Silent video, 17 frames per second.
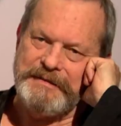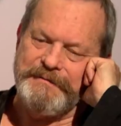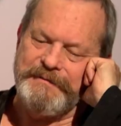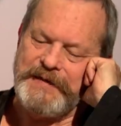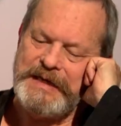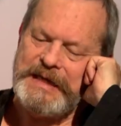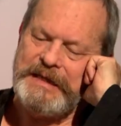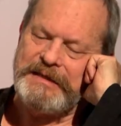The
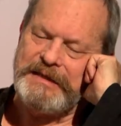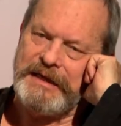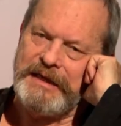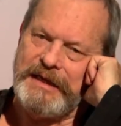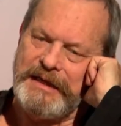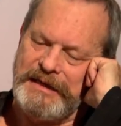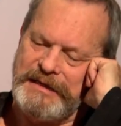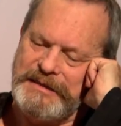funny
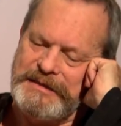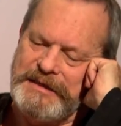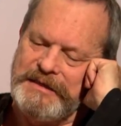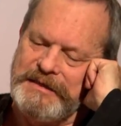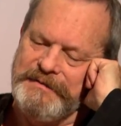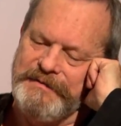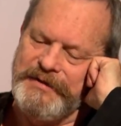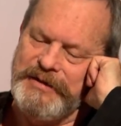thing is
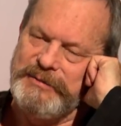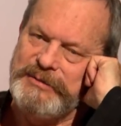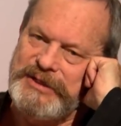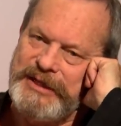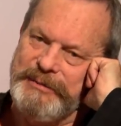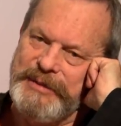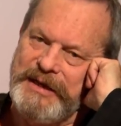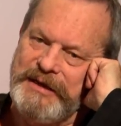that the
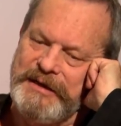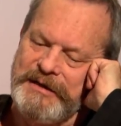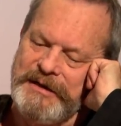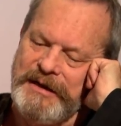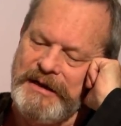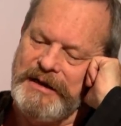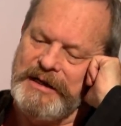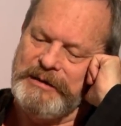films I made in
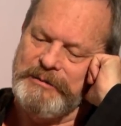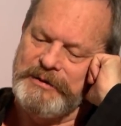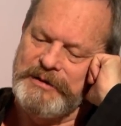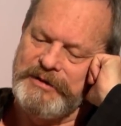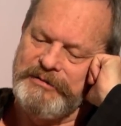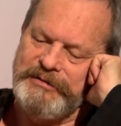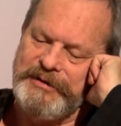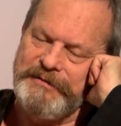
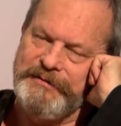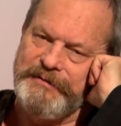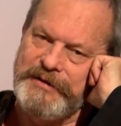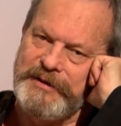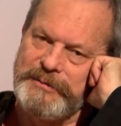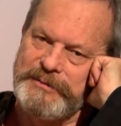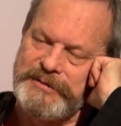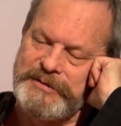Hollywood, the three
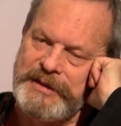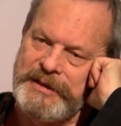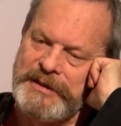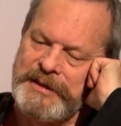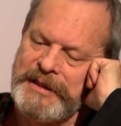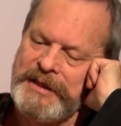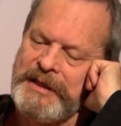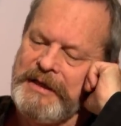films,
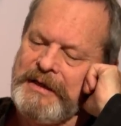uh,